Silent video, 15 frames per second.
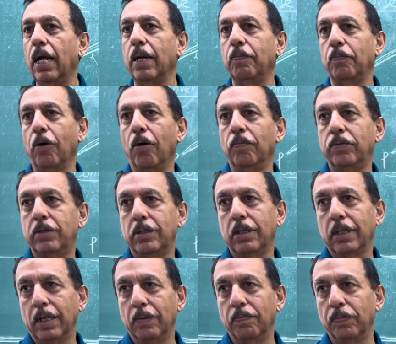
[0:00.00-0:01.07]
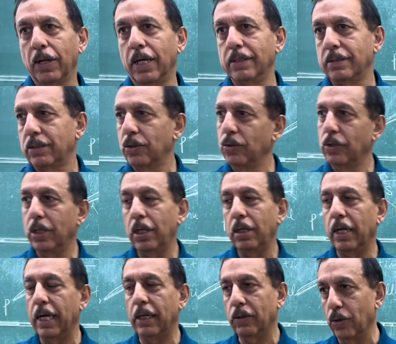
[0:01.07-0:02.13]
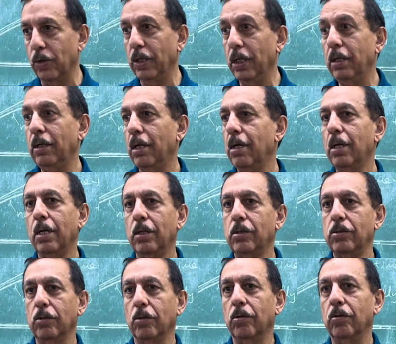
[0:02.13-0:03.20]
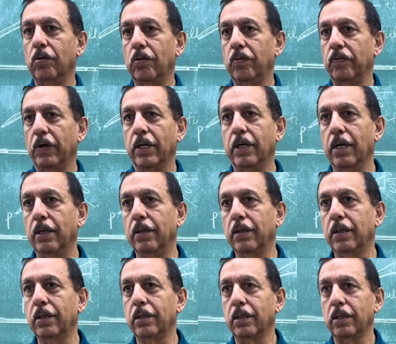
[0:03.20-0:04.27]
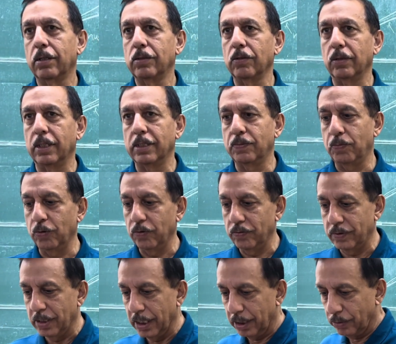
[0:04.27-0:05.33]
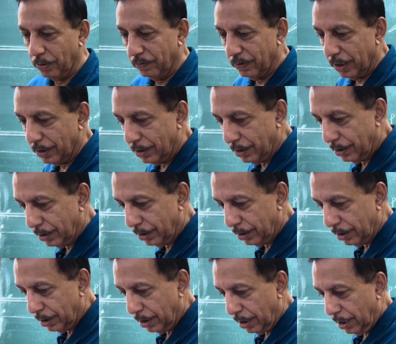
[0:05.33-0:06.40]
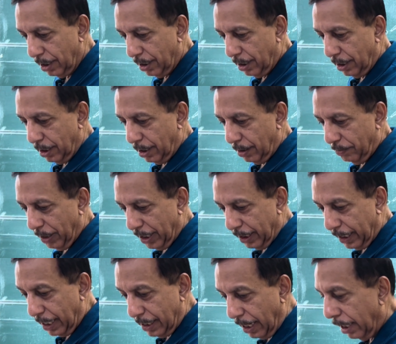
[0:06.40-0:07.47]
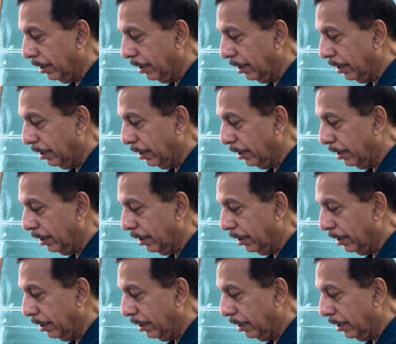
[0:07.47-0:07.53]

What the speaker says: and prompt implies achronal. So this proves the equivalence. But again, I